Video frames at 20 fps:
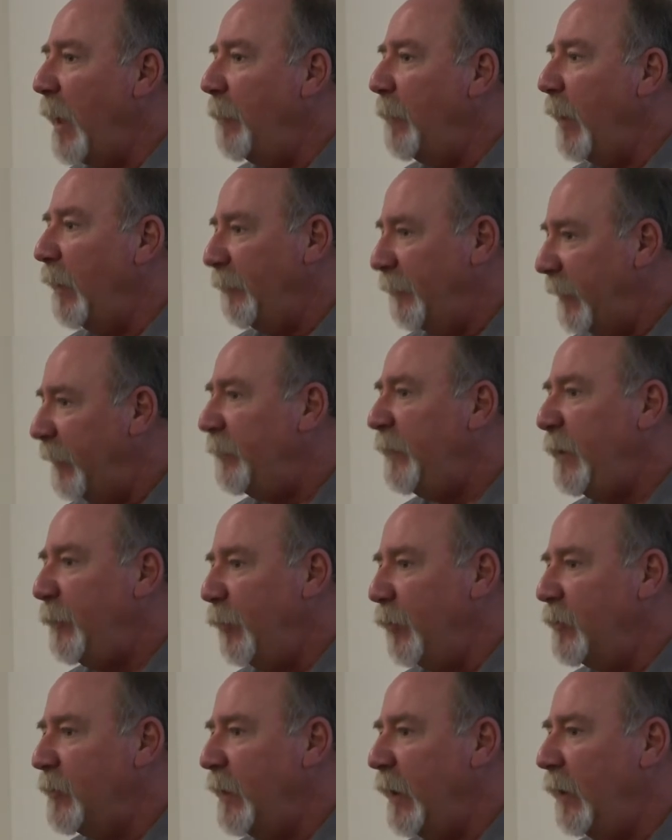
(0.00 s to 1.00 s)
by about
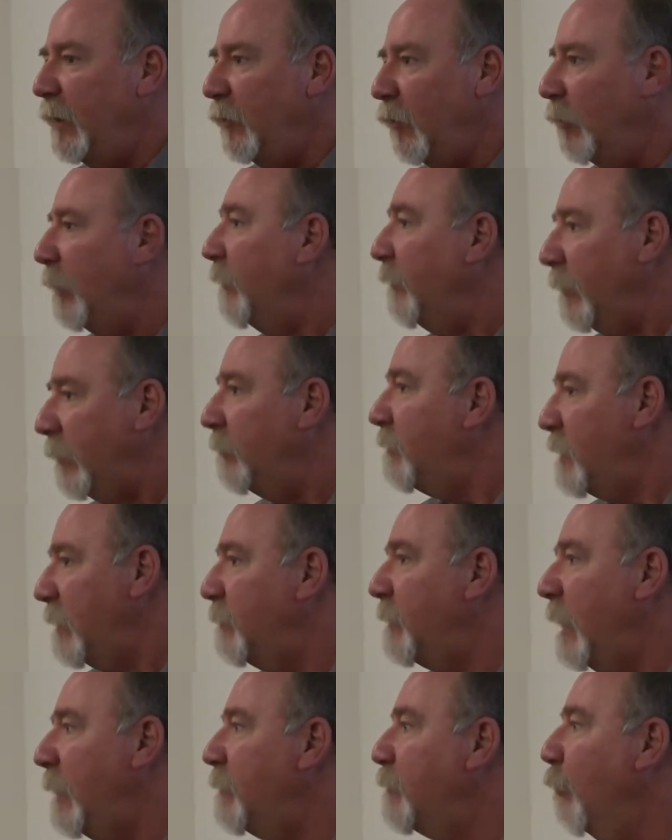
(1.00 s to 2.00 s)
50%, or even
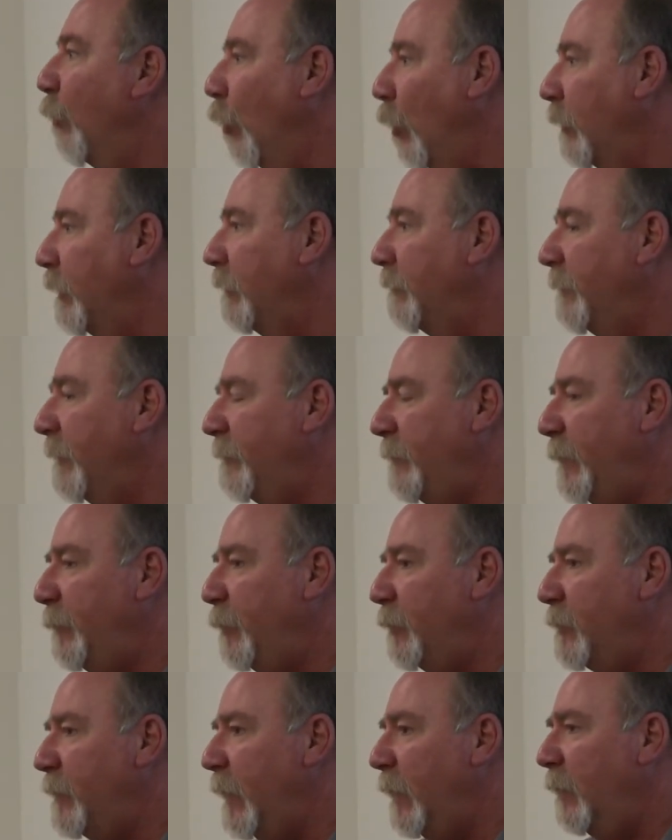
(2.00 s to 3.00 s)
sometimes more than
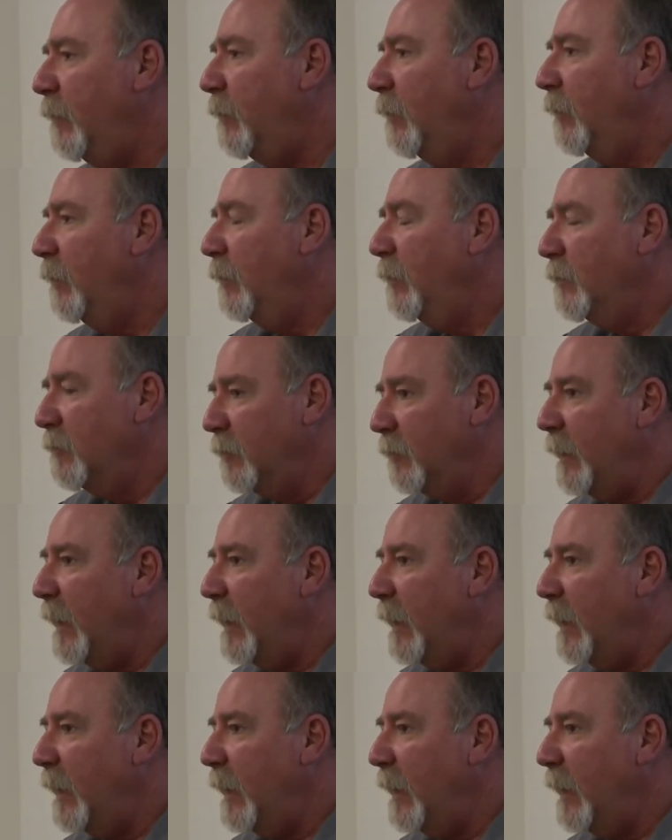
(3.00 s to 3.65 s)
50%.